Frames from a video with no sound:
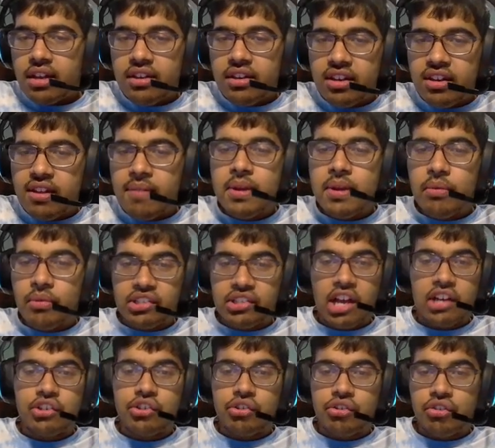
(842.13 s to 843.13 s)
Namibia was
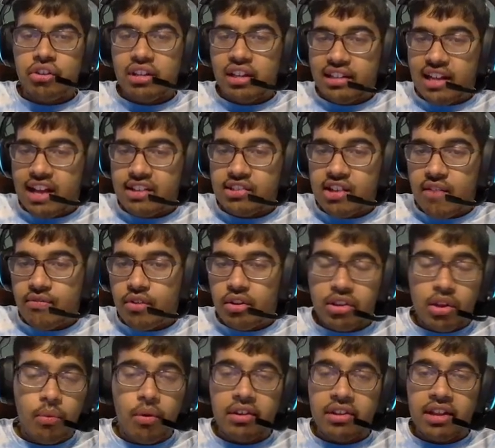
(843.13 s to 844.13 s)
actually good in the last AFCON.
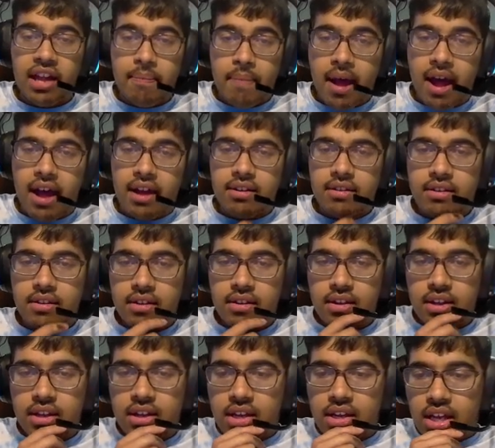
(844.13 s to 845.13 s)
They weren't that bad.
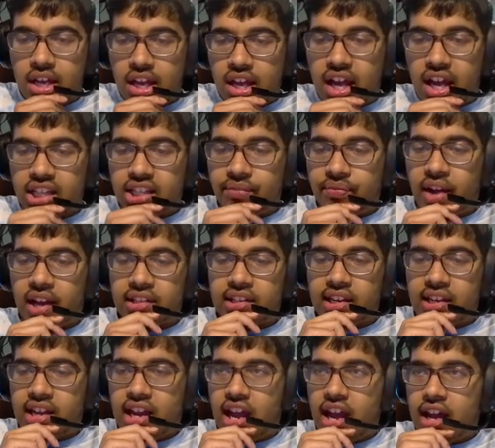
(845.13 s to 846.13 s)
And the fact
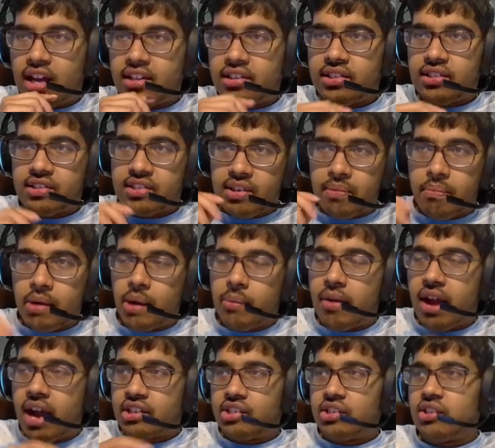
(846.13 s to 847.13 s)
that uh,
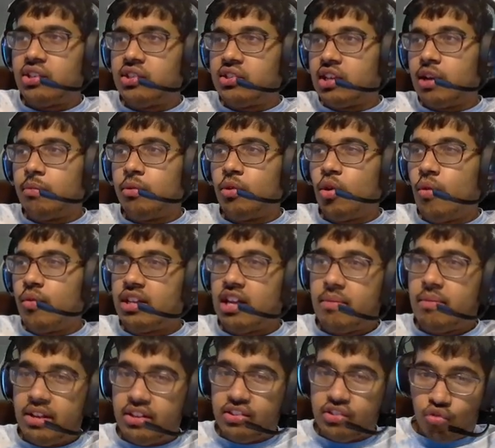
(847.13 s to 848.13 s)
Zimbabwe actually did double over
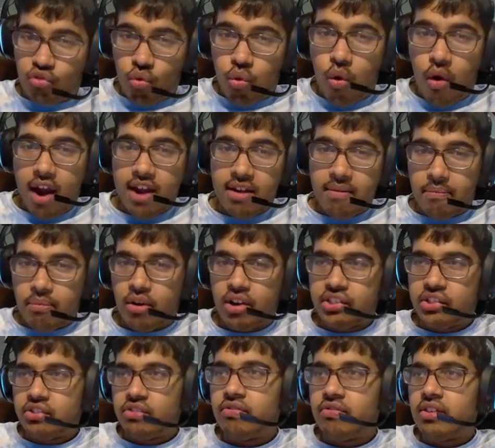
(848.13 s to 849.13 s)
them is quite
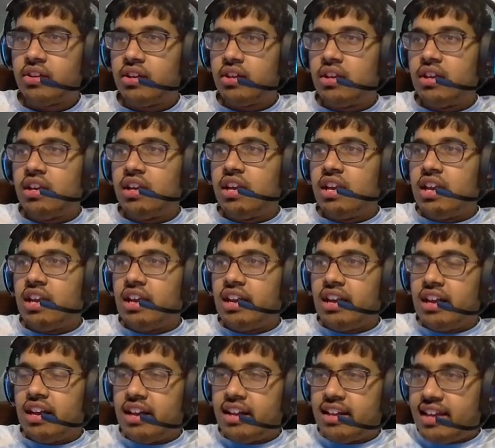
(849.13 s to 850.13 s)
impressive.
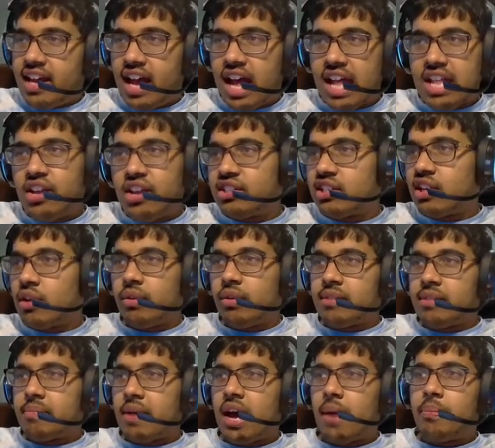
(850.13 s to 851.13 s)
Kenya is in a
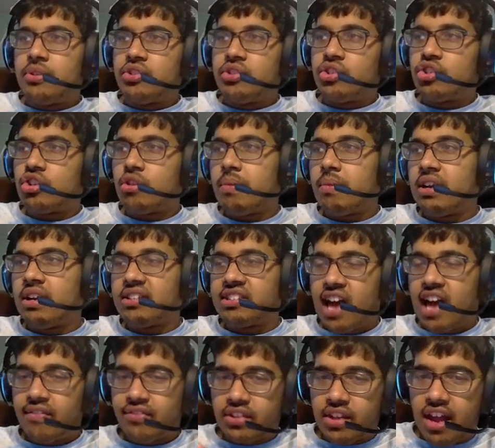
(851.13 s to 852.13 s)
really bad position because
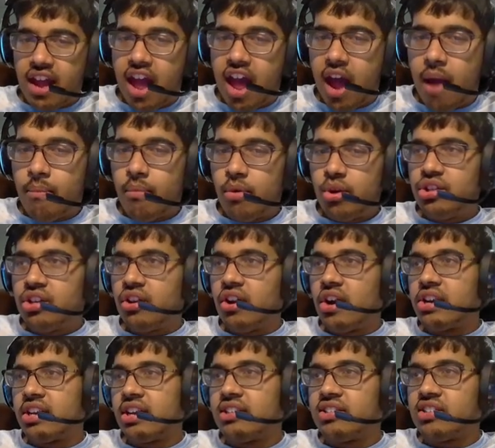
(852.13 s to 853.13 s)
after the hammering they
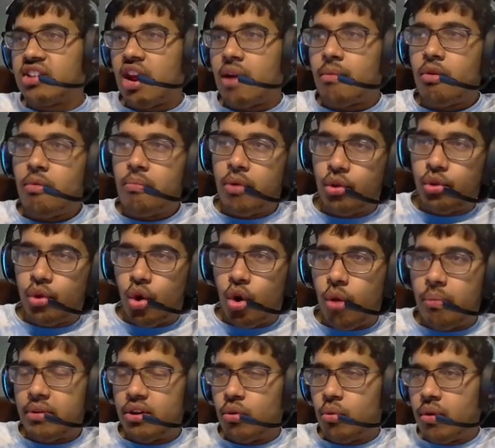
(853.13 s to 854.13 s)
got against Cameroon, both
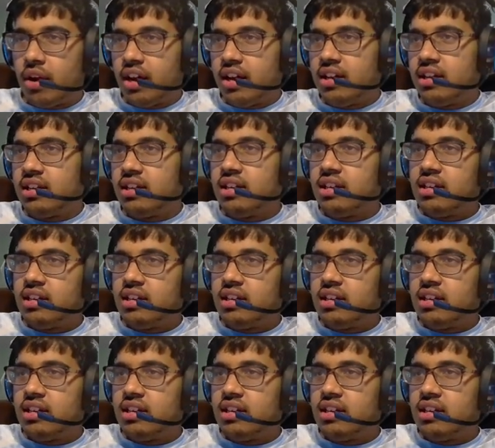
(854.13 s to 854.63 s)
home and away,